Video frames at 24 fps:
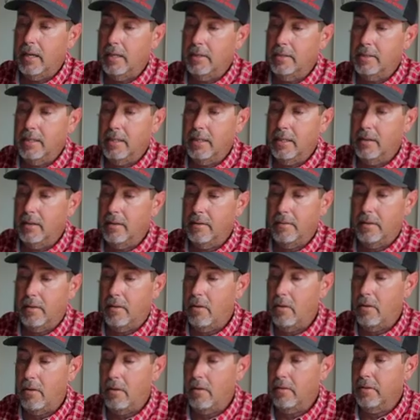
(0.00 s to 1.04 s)
did
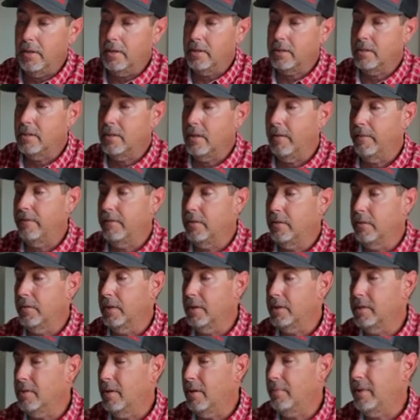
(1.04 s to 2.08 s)
all this stuff to
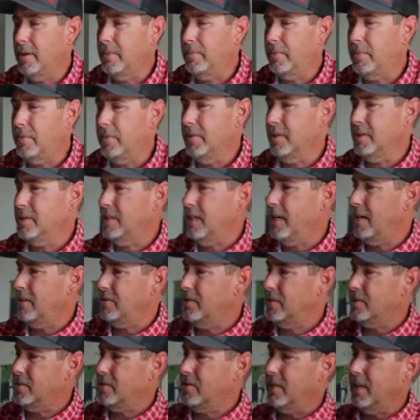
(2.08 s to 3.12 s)
it. So I'm gonna pull this
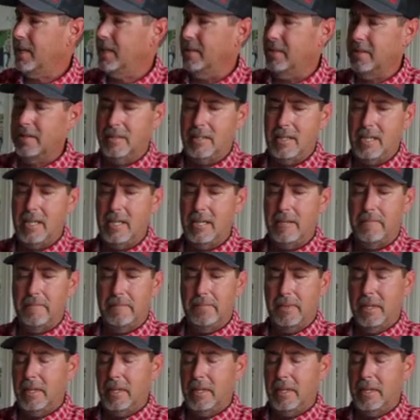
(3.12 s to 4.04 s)
out just so I can see.